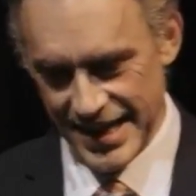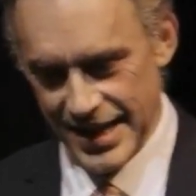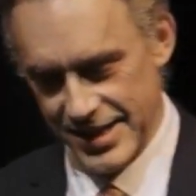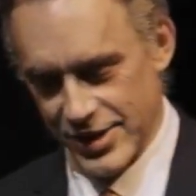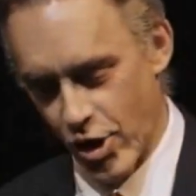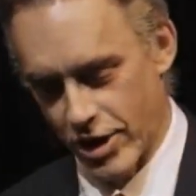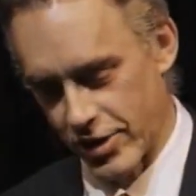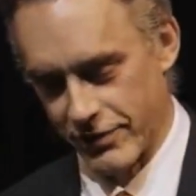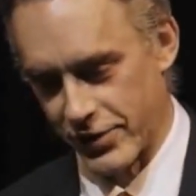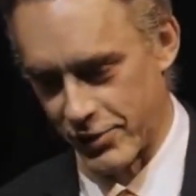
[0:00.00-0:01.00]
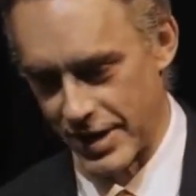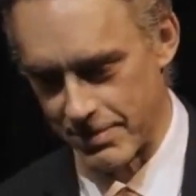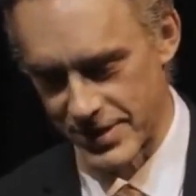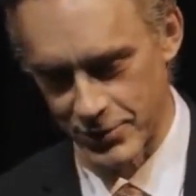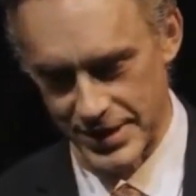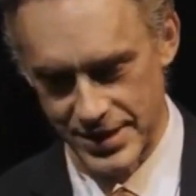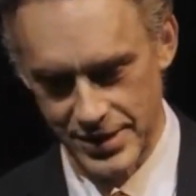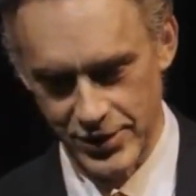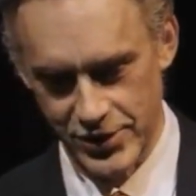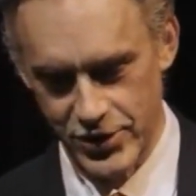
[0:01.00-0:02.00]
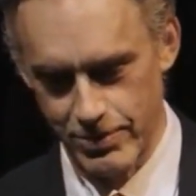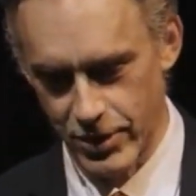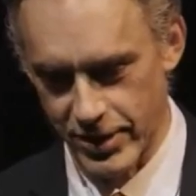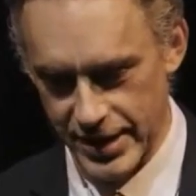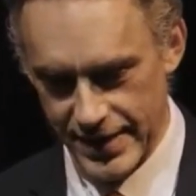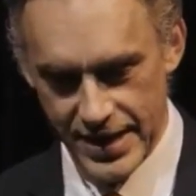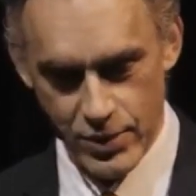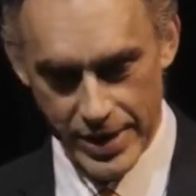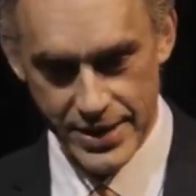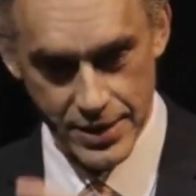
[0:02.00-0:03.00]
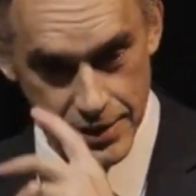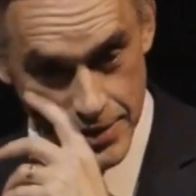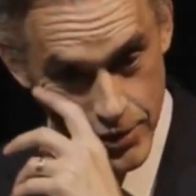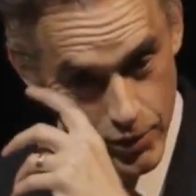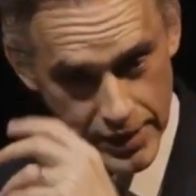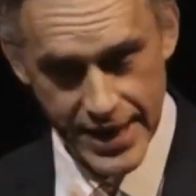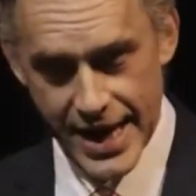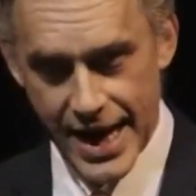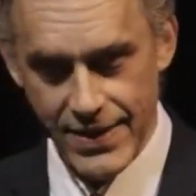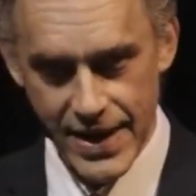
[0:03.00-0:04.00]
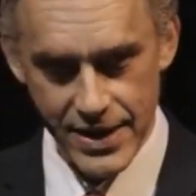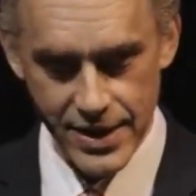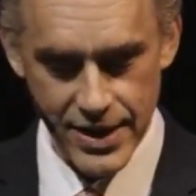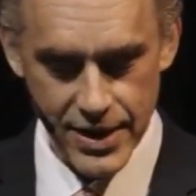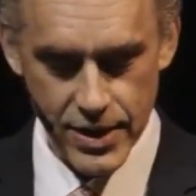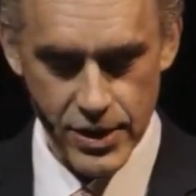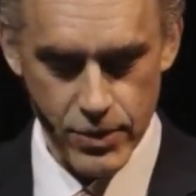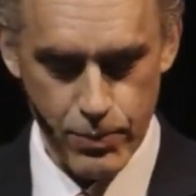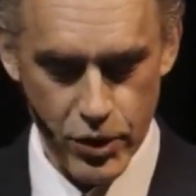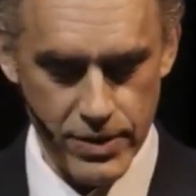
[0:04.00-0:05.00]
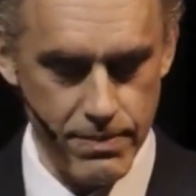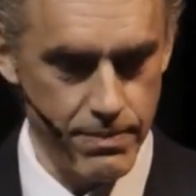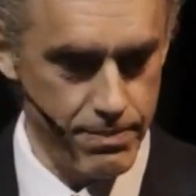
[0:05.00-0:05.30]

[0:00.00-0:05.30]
And you knock off the crumbs so it doesn't look too burnt. And then you wait till it's cold. And then you put